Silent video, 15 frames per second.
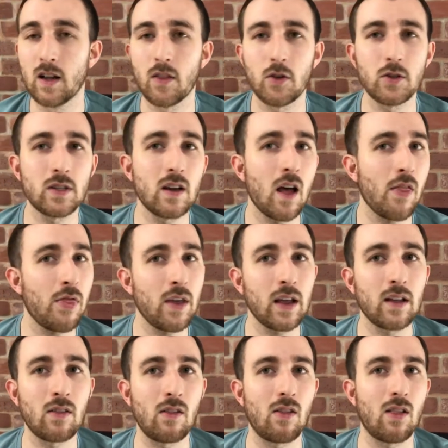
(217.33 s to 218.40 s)
There's
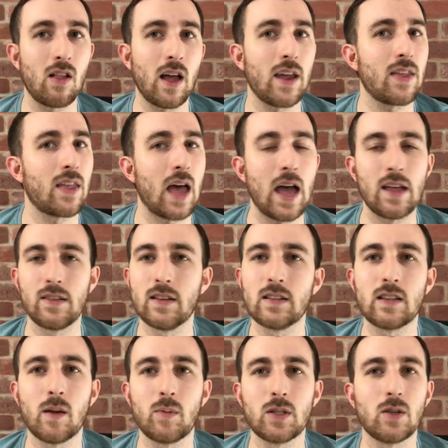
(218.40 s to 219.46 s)
nothing like that in
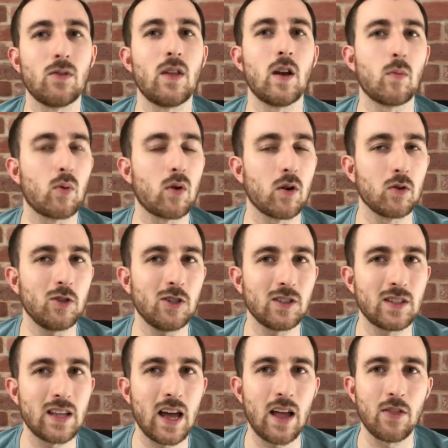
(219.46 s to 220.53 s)
this episode that approaches
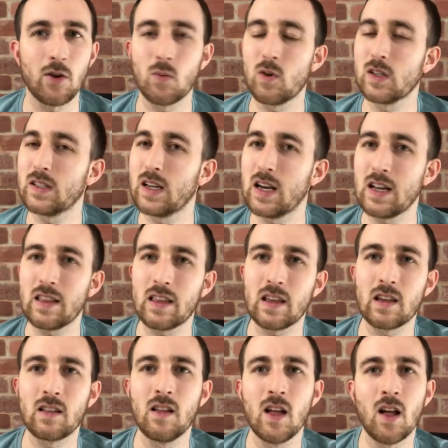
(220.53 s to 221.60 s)
that. There wasn't
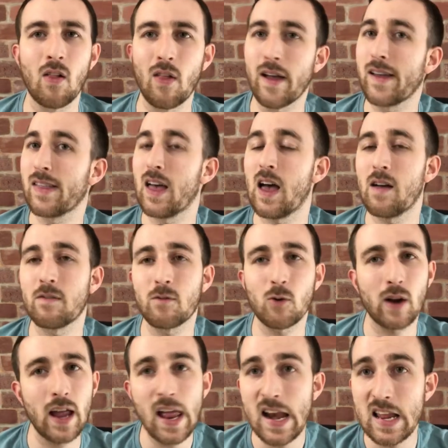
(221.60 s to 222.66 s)
anything like that for
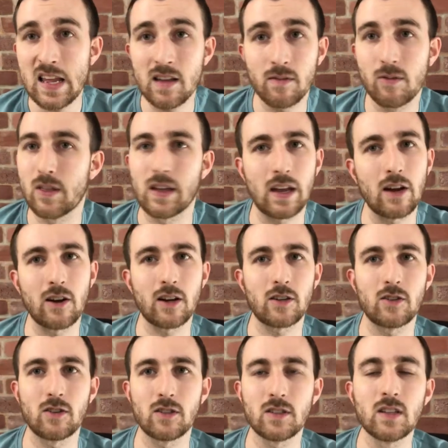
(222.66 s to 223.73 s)
any of the
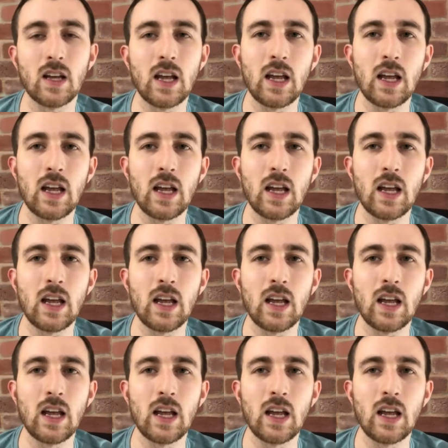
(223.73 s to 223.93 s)
characters.